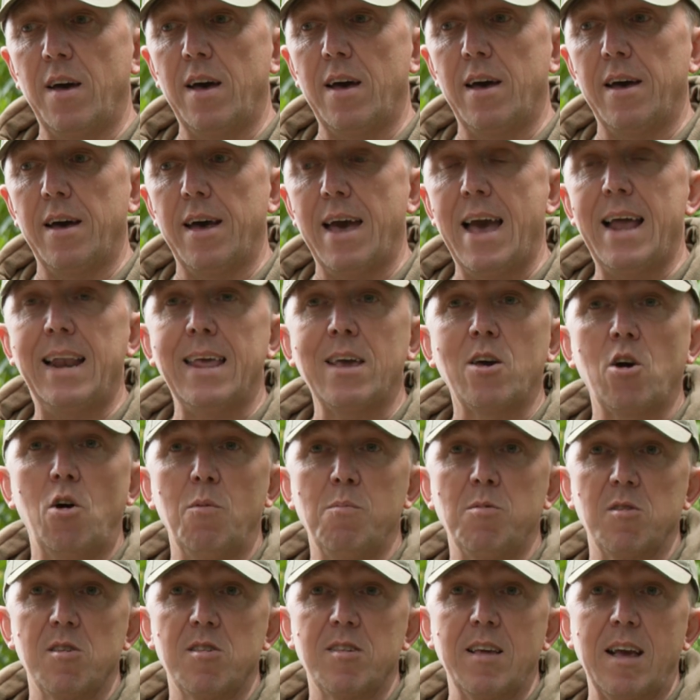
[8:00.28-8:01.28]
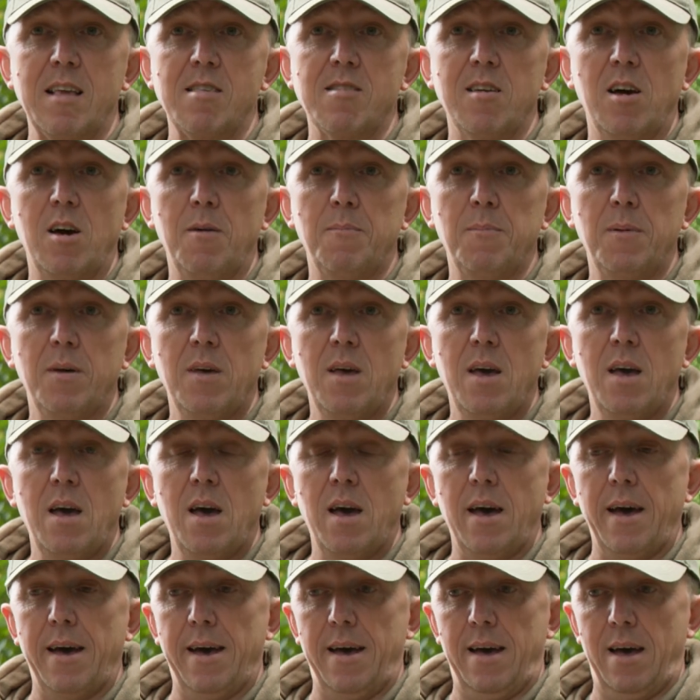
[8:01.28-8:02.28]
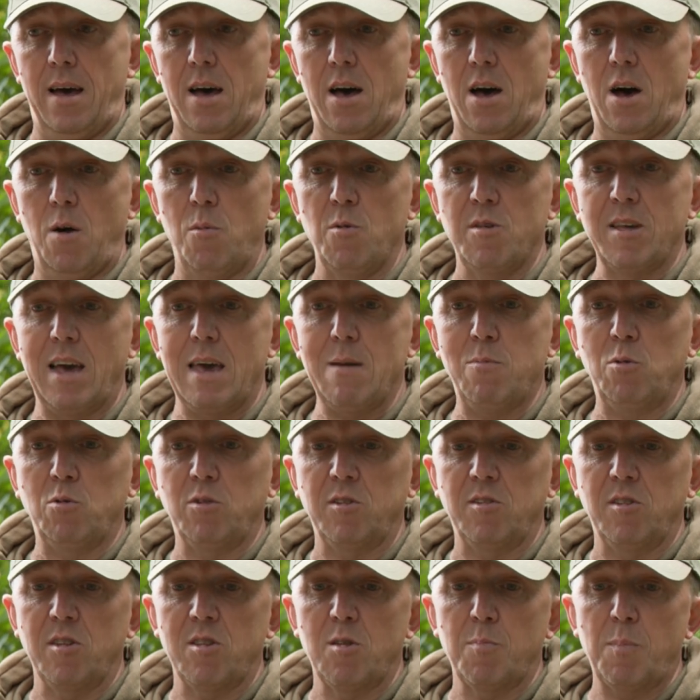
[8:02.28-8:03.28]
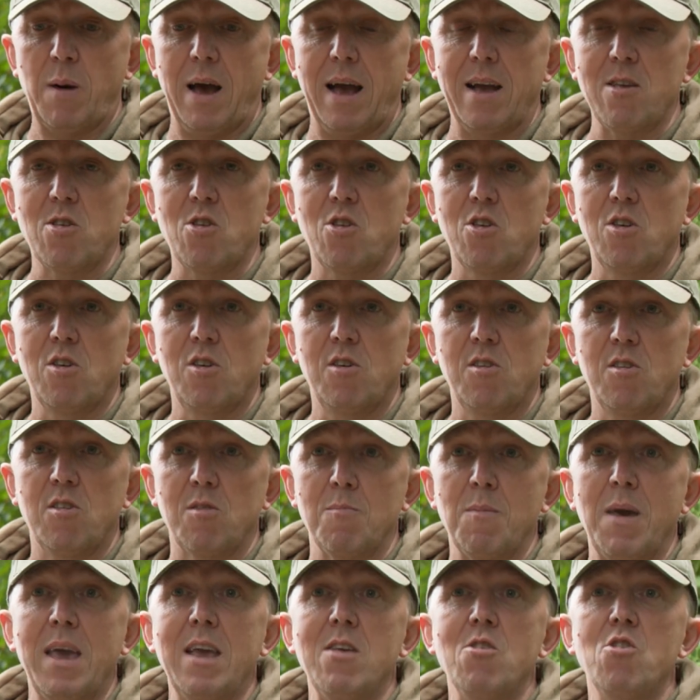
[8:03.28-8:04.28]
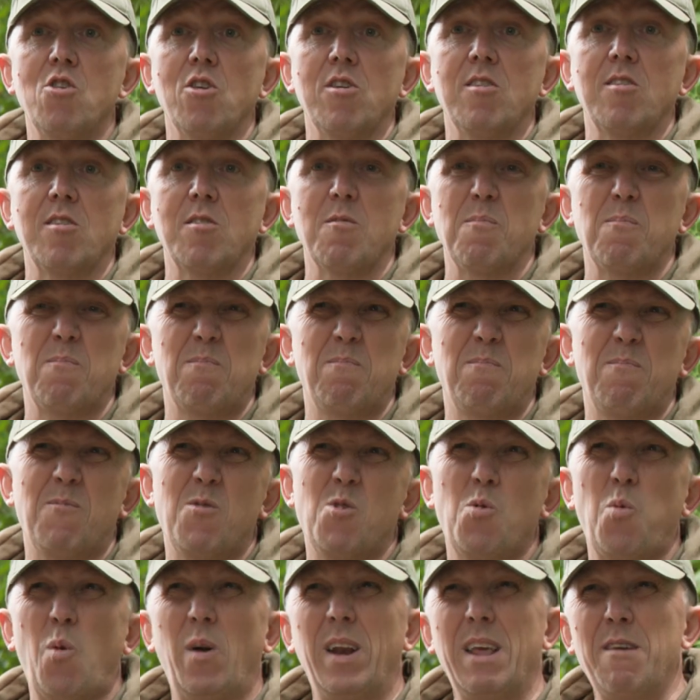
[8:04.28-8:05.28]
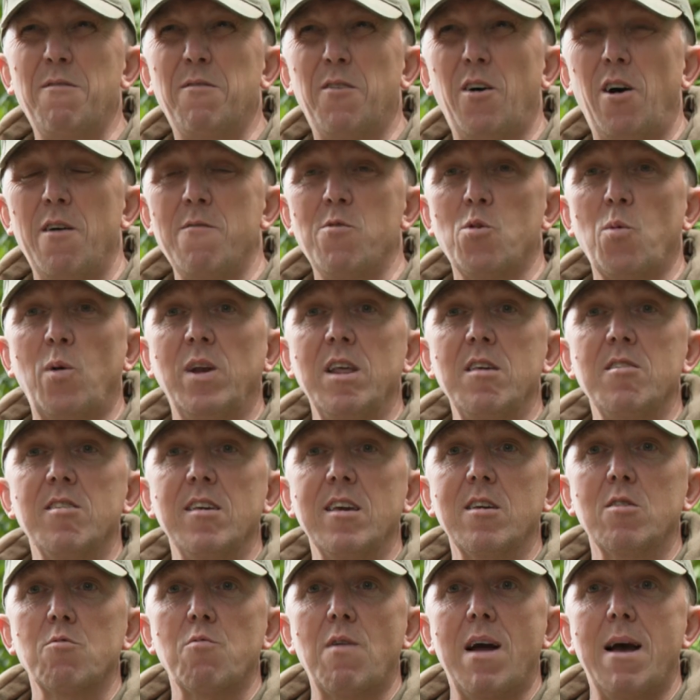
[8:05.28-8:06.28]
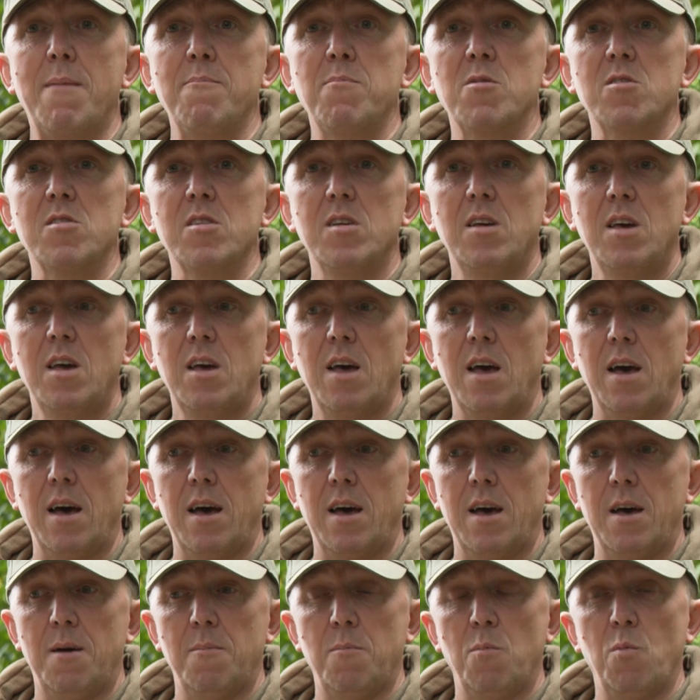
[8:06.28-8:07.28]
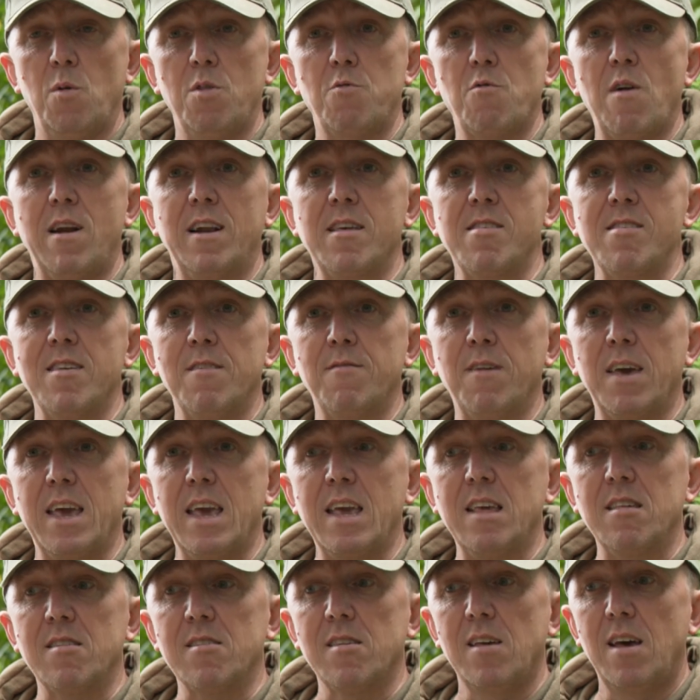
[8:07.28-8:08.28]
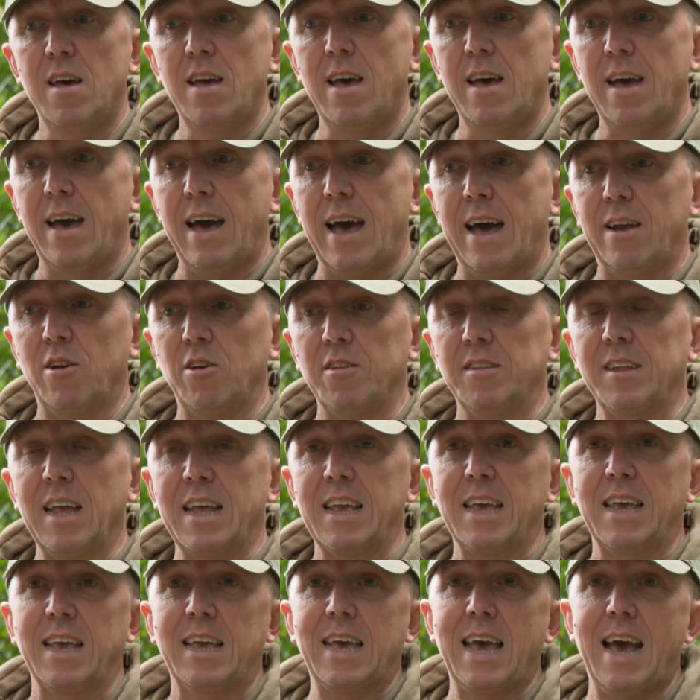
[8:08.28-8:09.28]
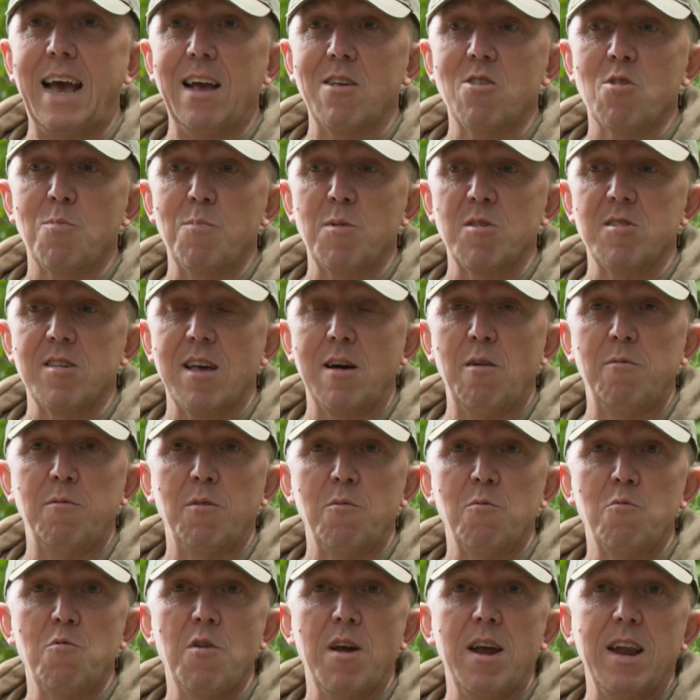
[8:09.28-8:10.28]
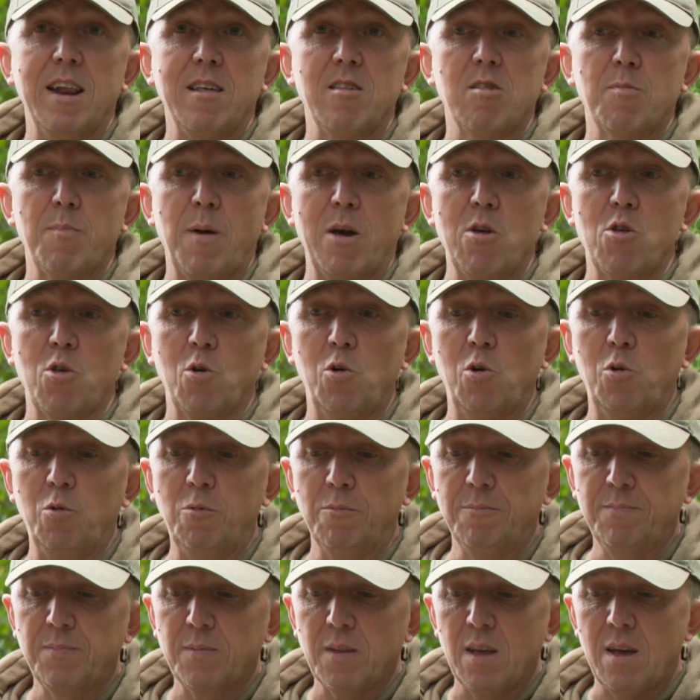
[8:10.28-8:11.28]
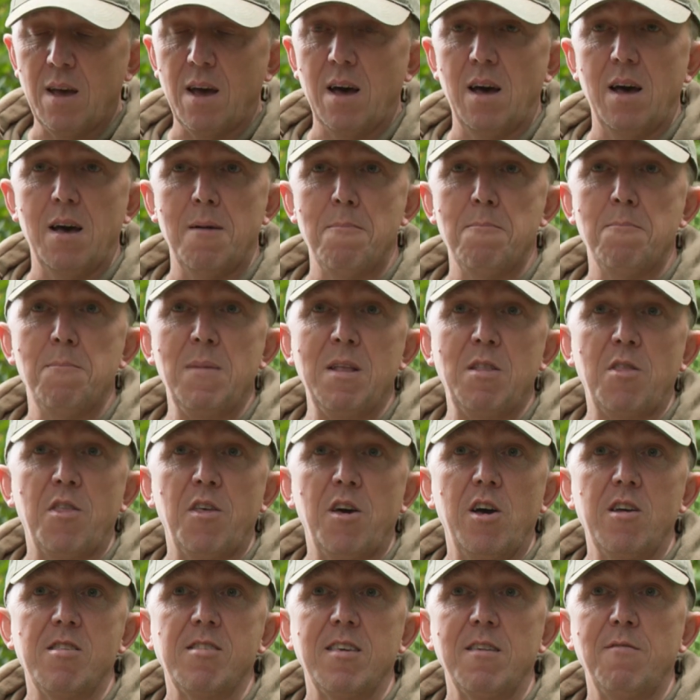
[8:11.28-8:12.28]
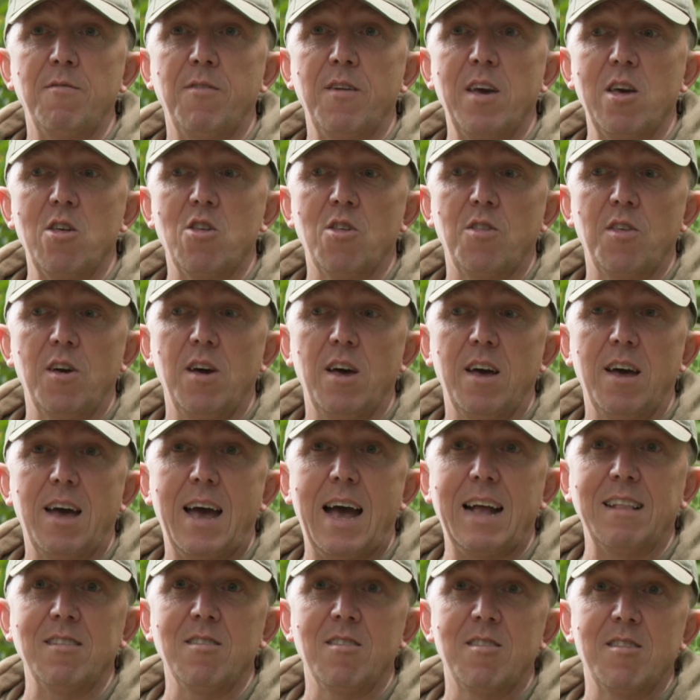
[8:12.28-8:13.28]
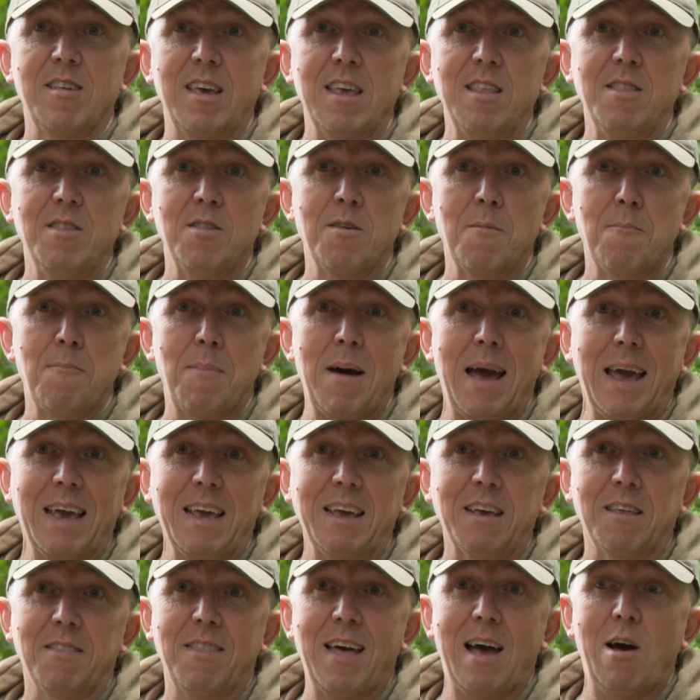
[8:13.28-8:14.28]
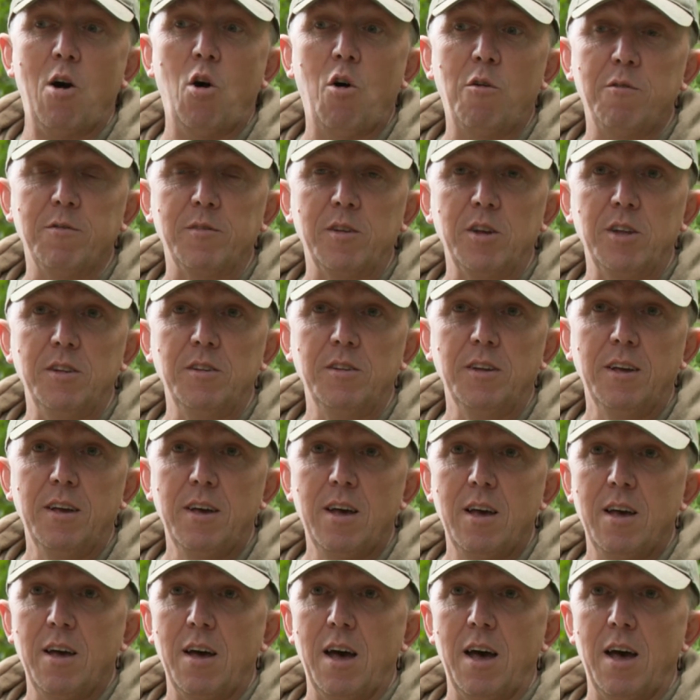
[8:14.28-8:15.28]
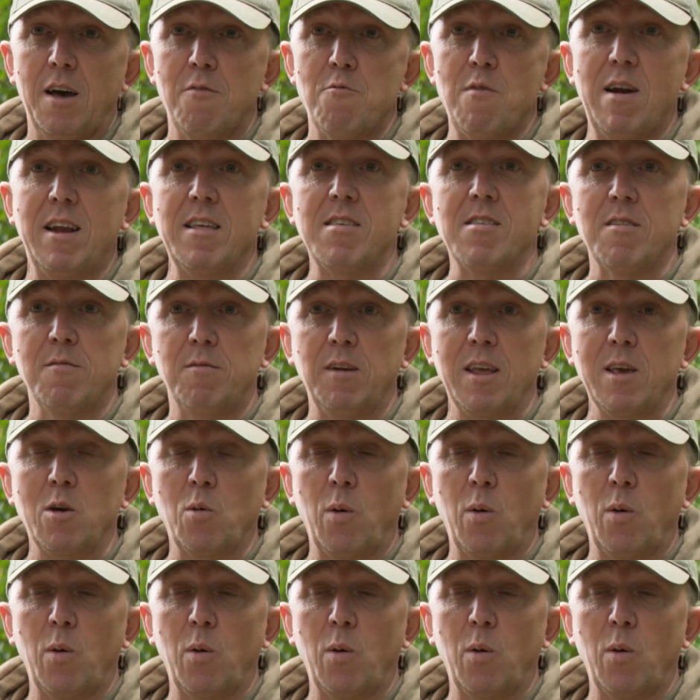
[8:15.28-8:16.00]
helicopter setup, I was able to dispatch some hinges at 25, 26 wraps with relative ease, and I did catch myself a really special mid-30 fish that hadn't seen the bank that often relatively